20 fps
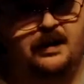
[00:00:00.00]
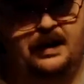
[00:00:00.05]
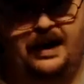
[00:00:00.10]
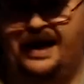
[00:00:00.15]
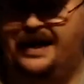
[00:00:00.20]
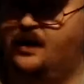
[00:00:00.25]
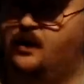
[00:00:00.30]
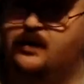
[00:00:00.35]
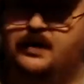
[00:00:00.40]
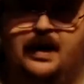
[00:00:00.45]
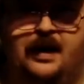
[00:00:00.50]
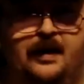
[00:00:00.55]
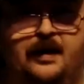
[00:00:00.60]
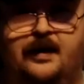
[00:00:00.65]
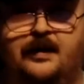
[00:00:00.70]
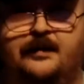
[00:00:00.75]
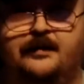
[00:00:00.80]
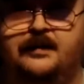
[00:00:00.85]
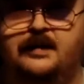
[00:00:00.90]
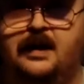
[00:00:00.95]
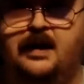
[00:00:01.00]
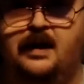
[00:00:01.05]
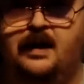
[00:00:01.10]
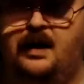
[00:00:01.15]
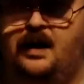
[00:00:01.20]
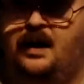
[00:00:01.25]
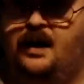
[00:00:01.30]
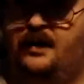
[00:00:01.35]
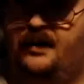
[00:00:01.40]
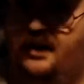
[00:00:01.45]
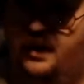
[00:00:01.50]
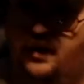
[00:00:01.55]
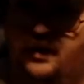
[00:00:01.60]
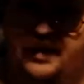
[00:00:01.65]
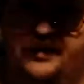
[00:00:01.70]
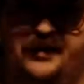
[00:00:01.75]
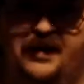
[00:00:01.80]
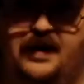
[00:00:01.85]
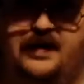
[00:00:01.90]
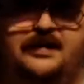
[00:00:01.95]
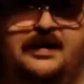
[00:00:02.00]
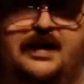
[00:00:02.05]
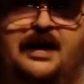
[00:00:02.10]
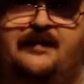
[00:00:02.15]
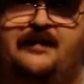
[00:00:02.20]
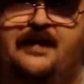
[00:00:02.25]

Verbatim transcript: I don't care. The only thing that I've